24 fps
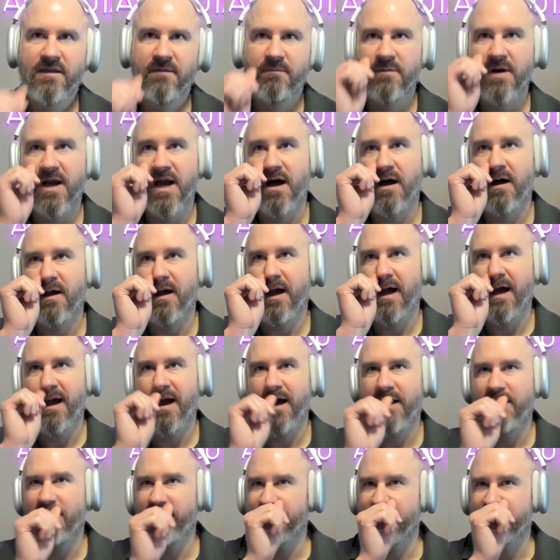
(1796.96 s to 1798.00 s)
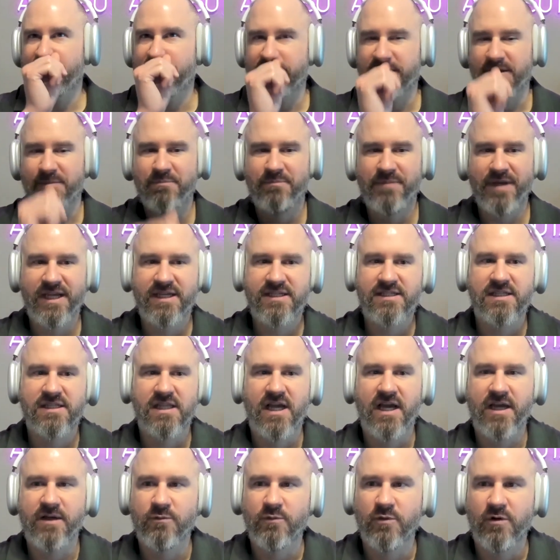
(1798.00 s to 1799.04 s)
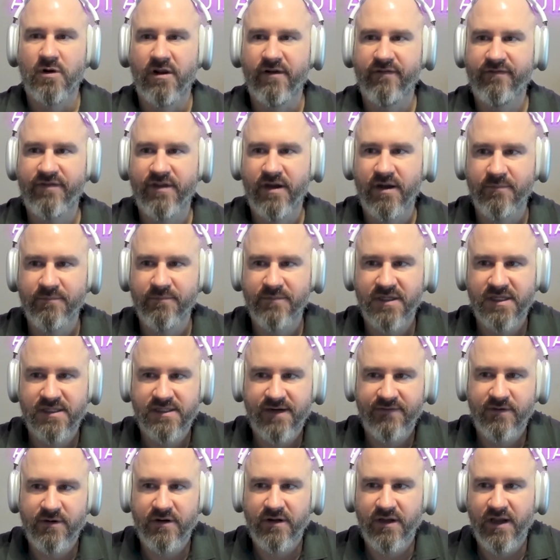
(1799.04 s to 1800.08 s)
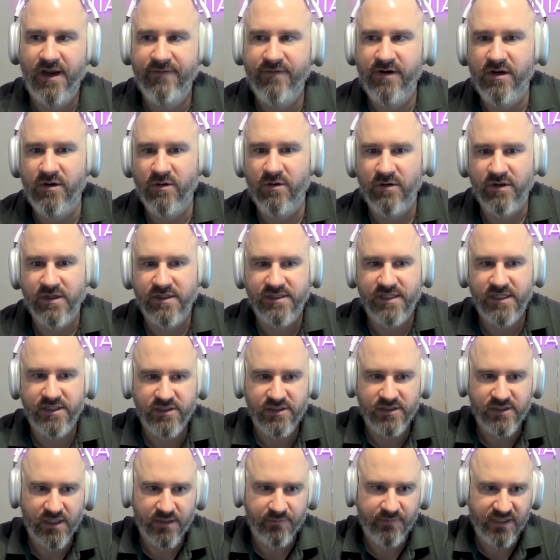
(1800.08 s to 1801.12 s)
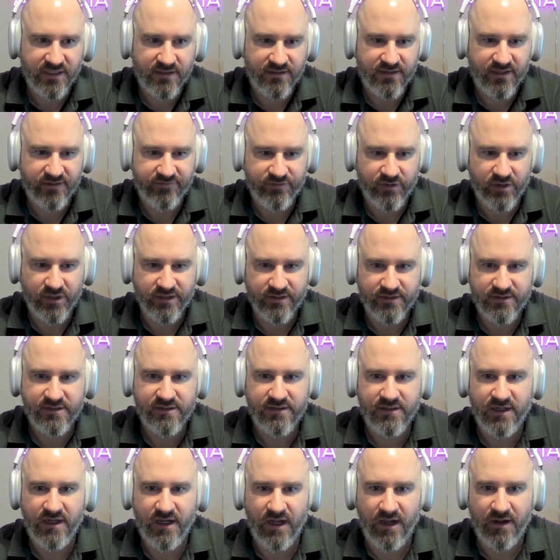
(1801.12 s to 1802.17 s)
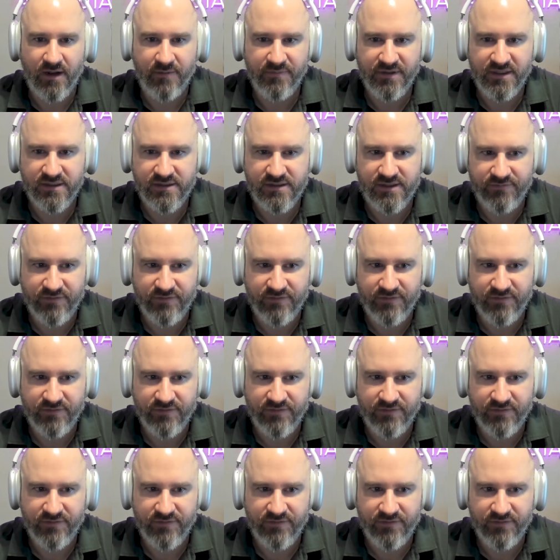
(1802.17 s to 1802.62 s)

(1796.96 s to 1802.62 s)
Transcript: Well, I don't think there's a baseline rule of thumb because every organization is going to be different because